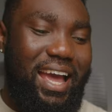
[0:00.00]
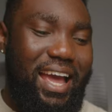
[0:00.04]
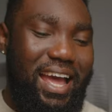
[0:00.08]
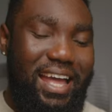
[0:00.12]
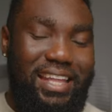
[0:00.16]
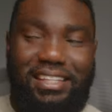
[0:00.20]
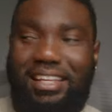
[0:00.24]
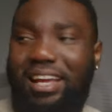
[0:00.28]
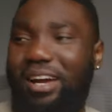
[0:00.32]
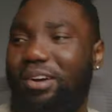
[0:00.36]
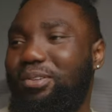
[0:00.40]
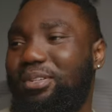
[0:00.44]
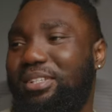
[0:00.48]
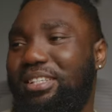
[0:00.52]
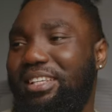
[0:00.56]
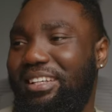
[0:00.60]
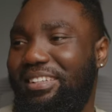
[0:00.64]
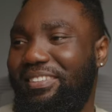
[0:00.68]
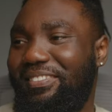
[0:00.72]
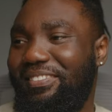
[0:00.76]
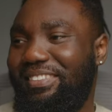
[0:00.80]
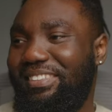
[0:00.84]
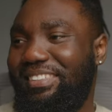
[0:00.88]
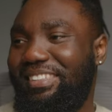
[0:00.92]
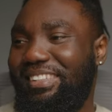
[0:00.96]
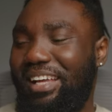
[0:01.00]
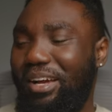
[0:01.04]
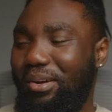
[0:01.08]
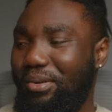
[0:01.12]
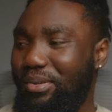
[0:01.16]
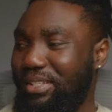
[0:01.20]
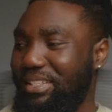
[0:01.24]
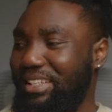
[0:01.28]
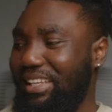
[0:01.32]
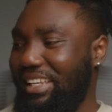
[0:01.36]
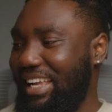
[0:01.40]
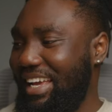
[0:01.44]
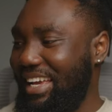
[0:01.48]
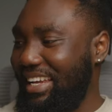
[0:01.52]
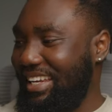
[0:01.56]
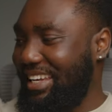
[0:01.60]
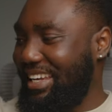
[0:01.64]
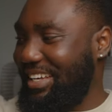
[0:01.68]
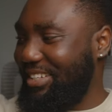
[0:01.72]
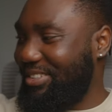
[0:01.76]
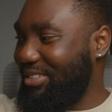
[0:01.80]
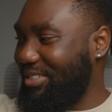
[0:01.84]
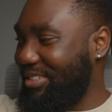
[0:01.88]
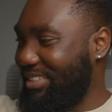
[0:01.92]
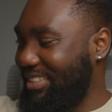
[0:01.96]
And that was it. That was the light
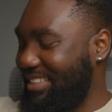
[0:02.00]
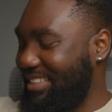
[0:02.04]
that